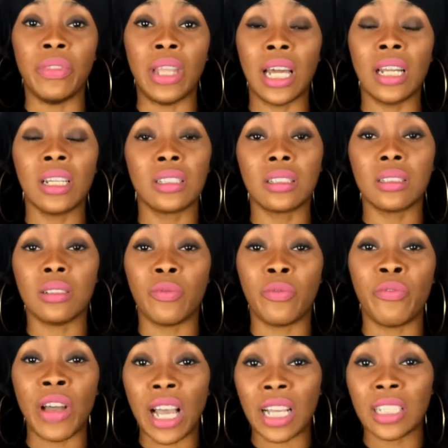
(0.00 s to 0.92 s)
that is the
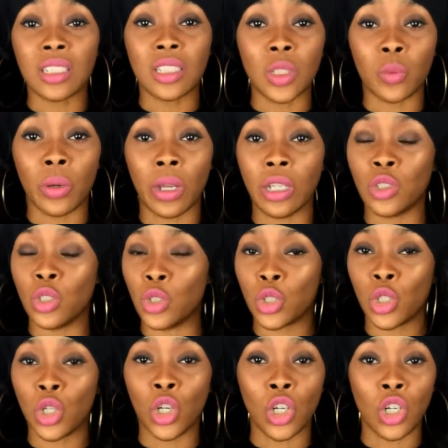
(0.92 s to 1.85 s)
fastest way to
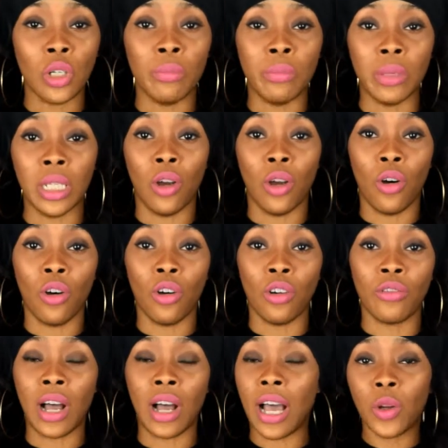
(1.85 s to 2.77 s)
turn me
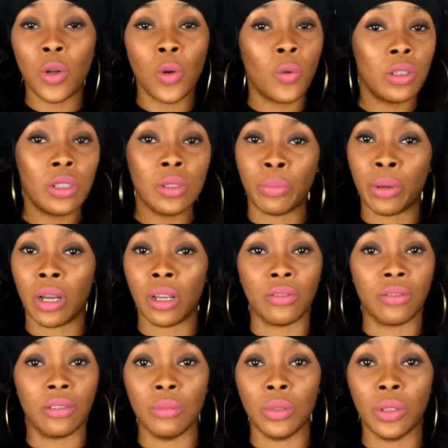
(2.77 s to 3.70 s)
off. I don't want to
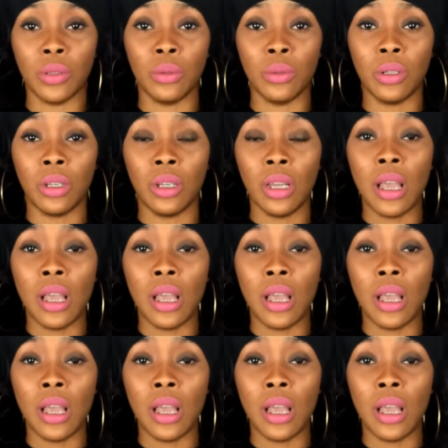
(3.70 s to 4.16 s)
buy from you.